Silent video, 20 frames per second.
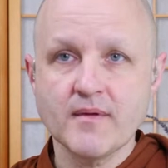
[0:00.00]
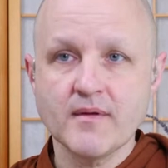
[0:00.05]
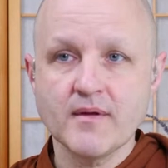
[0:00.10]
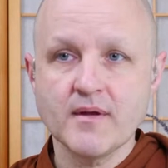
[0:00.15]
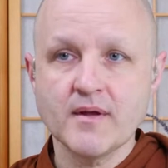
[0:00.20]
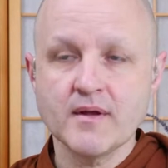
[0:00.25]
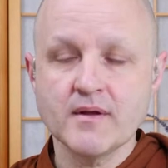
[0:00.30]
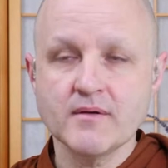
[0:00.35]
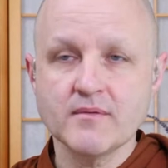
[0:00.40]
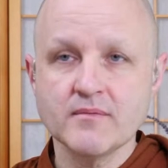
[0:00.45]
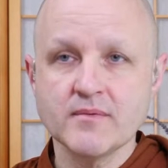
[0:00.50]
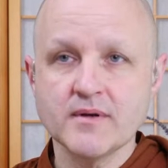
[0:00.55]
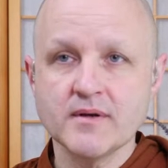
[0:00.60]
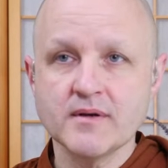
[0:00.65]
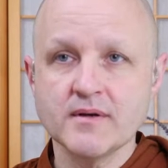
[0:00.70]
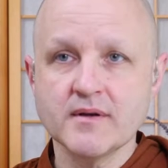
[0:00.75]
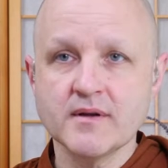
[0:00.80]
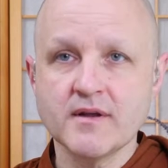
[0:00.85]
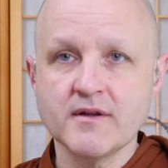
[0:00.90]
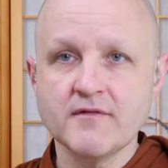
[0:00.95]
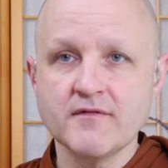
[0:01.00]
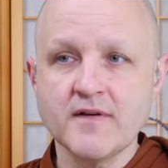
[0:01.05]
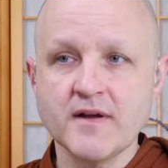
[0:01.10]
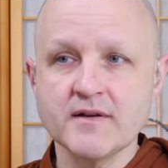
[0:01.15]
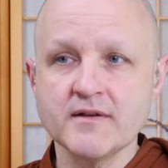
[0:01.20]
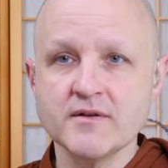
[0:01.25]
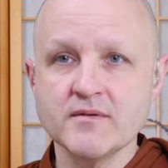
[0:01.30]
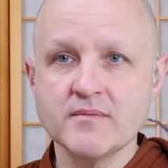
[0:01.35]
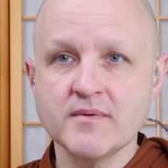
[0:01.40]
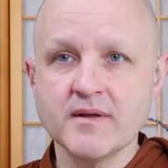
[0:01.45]
And when
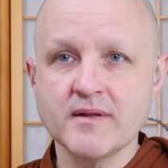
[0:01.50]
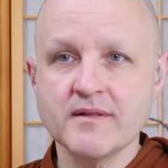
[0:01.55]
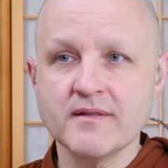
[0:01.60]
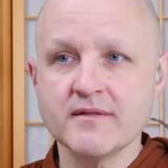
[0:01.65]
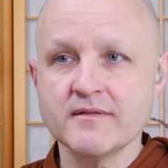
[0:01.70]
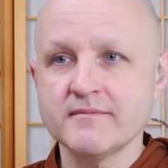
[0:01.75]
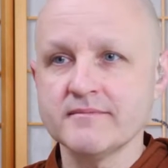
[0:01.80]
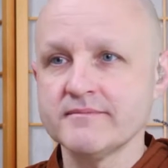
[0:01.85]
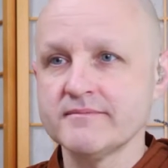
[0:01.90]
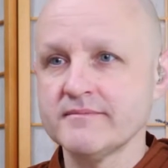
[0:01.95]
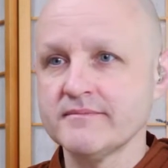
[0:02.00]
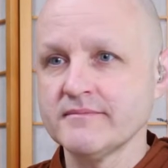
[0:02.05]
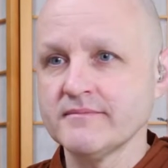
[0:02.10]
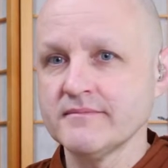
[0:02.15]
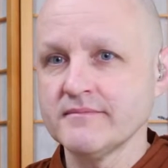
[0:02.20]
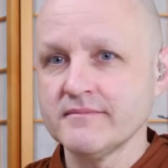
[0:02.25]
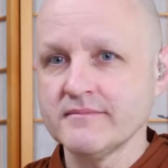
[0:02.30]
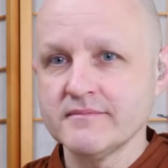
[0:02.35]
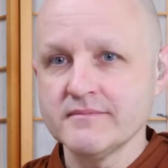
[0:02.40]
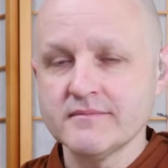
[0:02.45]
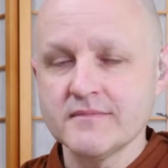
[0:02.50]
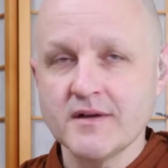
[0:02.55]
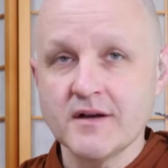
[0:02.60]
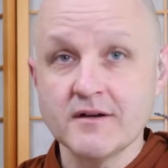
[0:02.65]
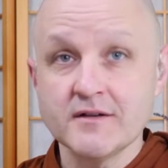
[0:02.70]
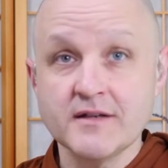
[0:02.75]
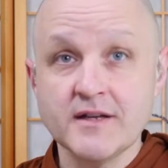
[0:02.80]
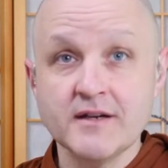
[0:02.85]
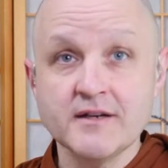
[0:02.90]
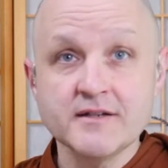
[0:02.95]
confected with our
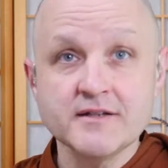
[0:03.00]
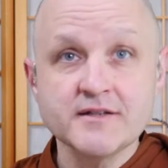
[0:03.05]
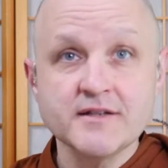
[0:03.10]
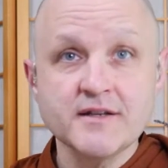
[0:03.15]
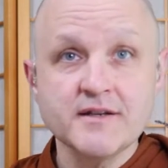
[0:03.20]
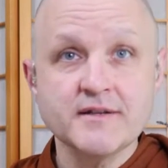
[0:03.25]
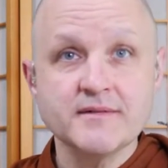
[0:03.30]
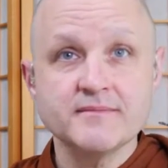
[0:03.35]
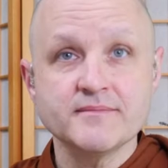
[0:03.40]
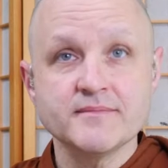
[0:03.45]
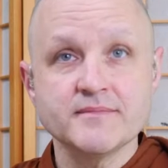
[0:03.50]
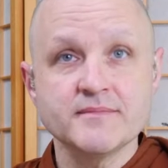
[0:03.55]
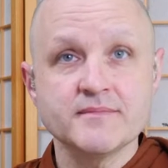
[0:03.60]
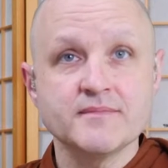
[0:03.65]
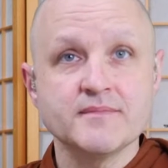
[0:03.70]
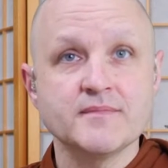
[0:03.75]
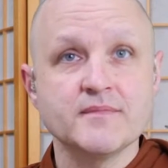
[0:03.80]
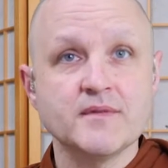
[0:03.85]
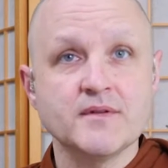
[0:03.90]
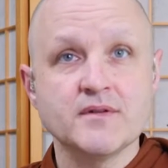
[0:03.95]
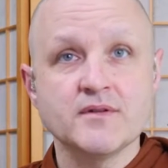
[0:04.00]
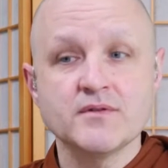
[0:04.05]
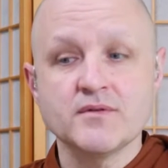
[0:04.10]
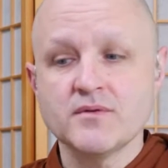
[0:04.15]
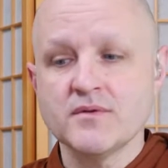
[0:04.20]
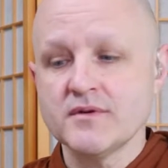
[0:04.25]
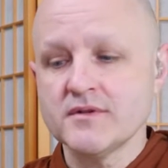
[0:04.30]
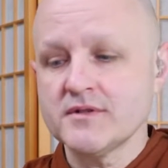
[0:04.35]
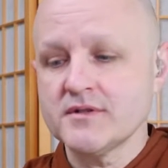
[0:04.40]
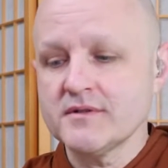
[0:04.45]
tendency
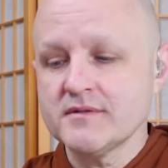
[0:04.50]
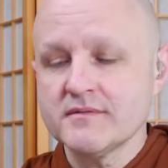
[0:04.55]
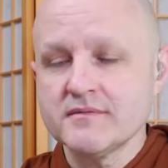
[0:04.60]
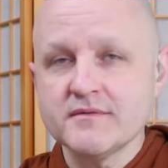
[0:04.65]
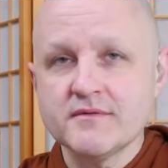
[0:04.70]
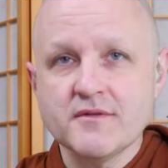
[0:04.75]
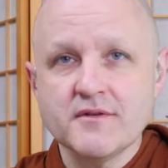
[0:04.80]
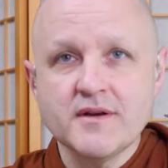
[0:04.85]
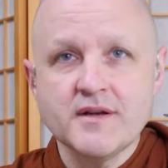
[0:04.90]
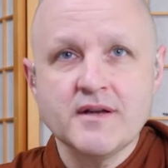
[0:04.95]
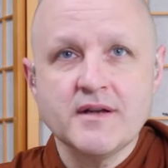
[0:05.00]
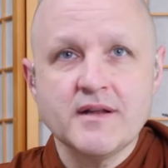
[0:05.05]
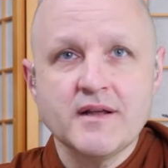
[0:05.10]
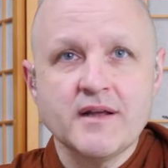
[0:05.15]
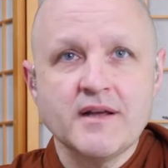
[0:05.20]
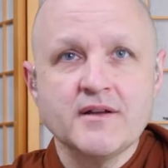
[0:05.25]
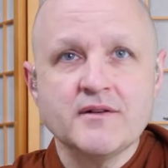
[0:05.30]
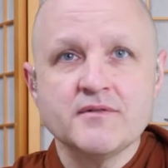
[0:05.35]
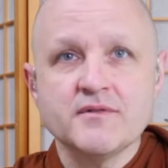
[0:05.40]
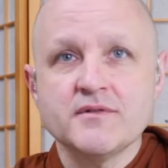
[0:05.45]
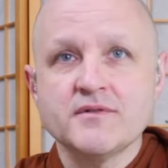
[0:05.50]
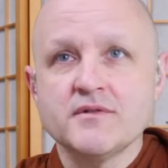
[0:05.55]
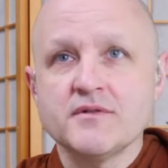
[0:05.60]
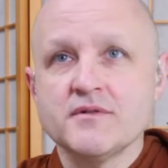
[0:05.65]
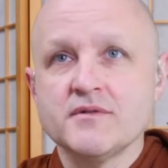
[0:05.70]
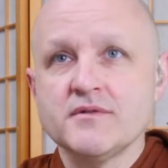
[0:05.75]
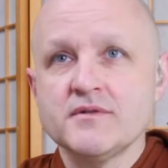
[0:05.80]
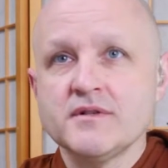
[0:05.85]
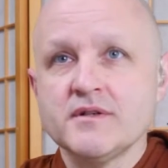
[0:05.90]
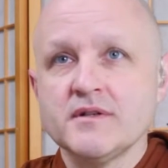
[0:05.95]
towards greed, hatred, and
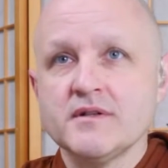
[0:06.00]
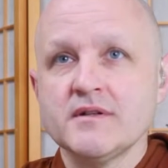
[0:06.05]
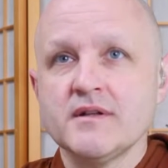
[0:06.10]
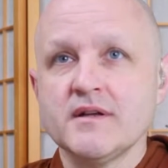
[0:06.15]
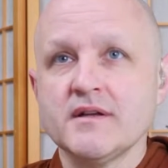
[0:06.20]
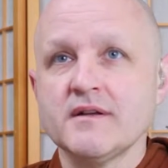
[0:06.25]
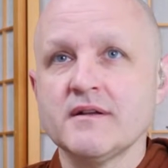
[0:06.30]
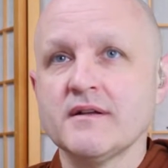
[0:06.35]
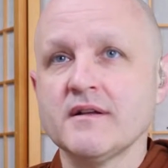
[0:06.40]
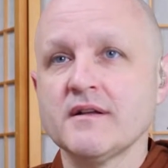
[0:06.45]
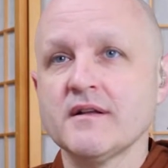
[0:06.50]
delusion, then